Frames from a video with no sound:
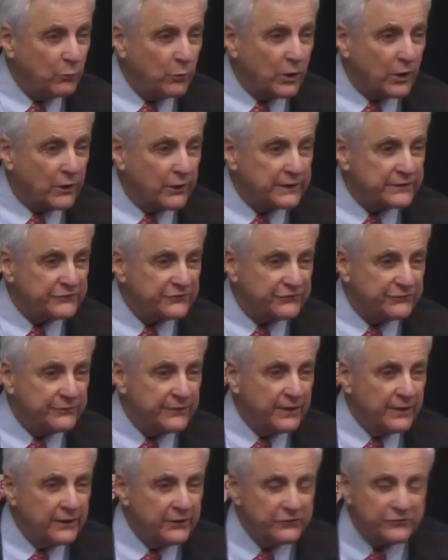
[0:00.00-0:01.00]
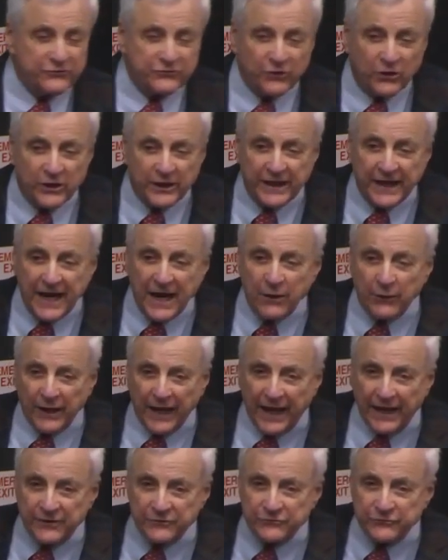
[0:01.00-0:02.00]
where it's started out
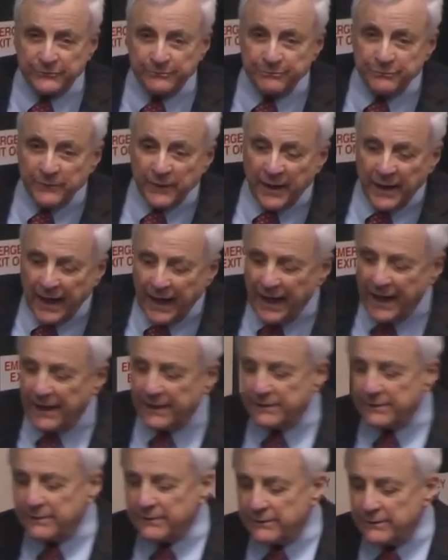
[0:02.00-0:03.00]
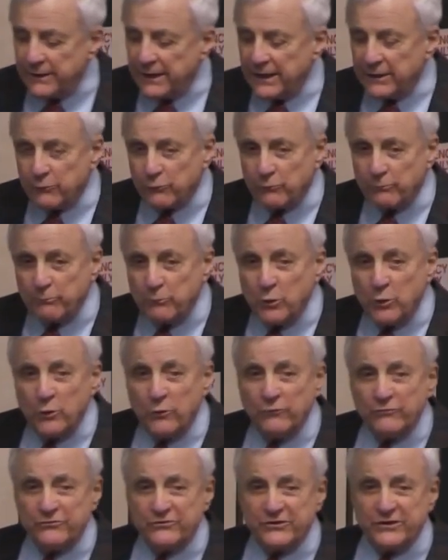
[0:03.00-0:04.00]
as. And it
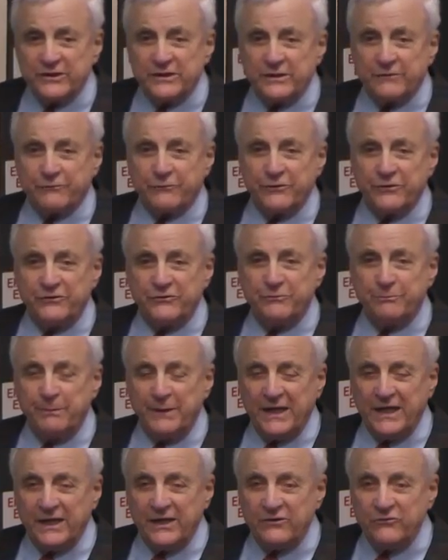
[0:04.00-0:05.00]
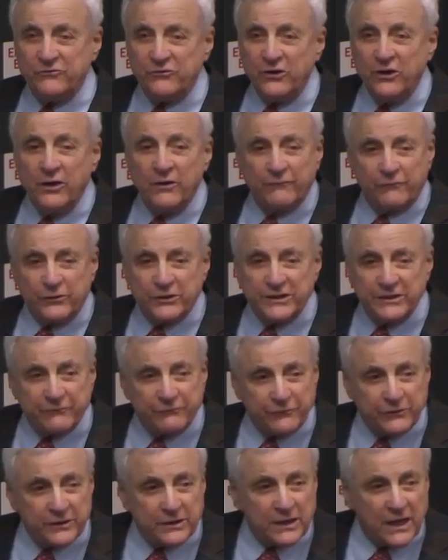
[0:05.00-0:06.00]
moves at different speeds for
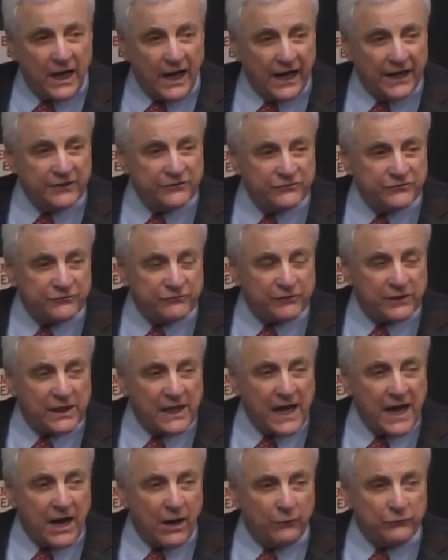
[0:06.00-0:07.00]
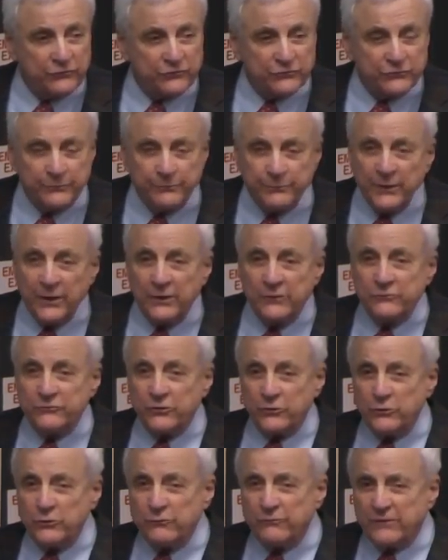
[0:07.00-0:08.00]
different kinds of clouds. So
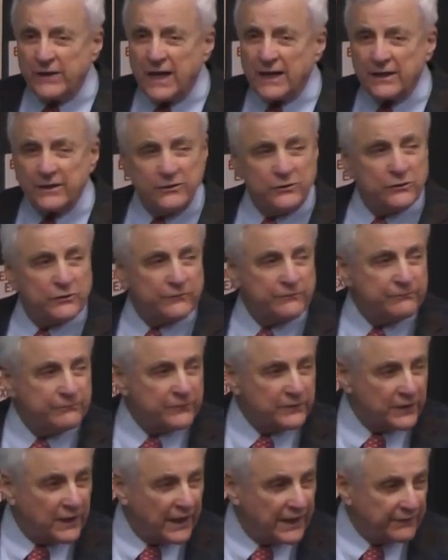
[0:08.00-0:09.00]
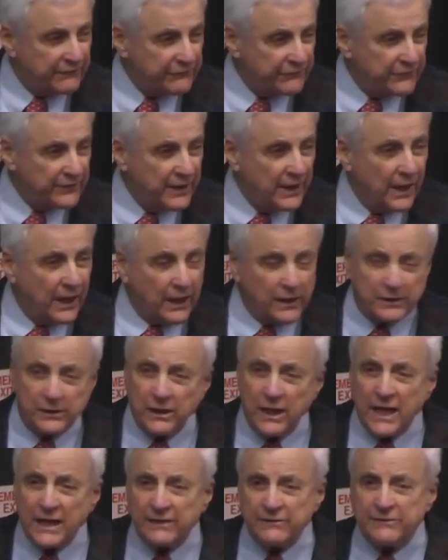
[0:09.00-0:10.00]
you've got in your life a
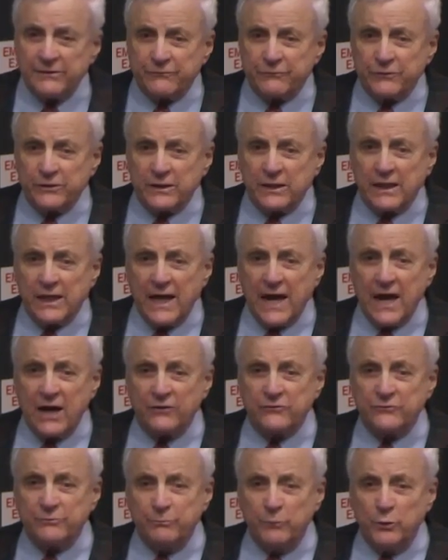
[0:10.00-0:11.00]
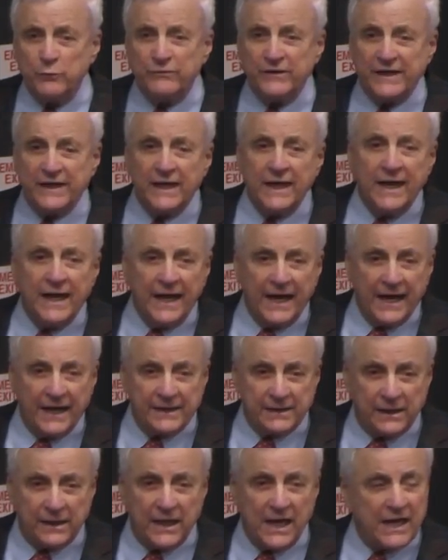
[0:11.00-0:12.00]
lot of different clouds moving at
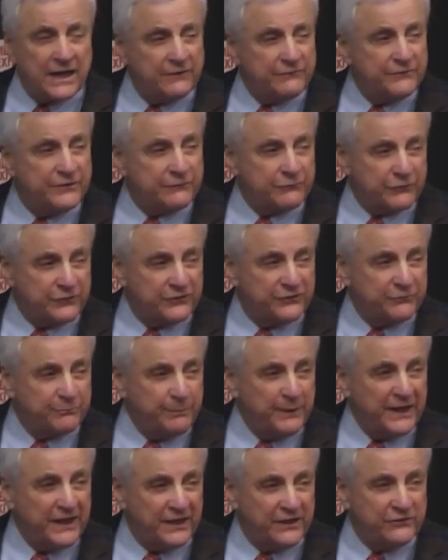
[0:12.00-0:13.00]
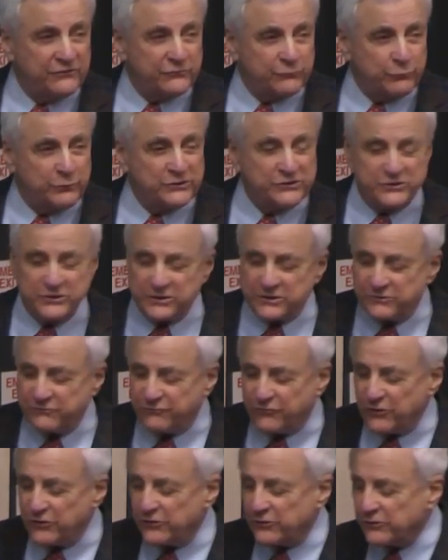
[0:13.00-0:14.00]
a lot of different speeds, which just
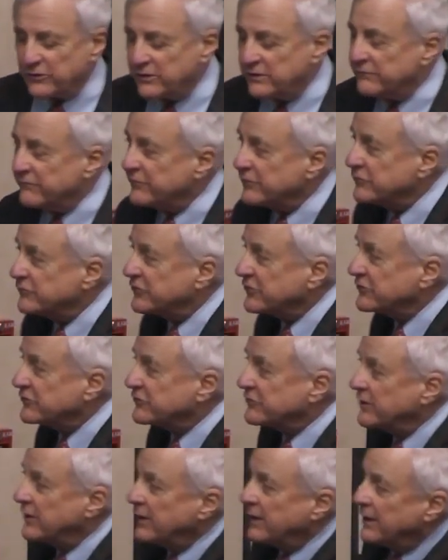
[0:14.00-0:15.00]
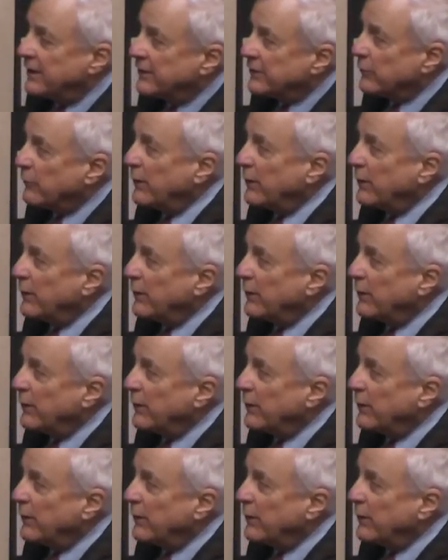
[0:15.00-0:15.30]
further confuses the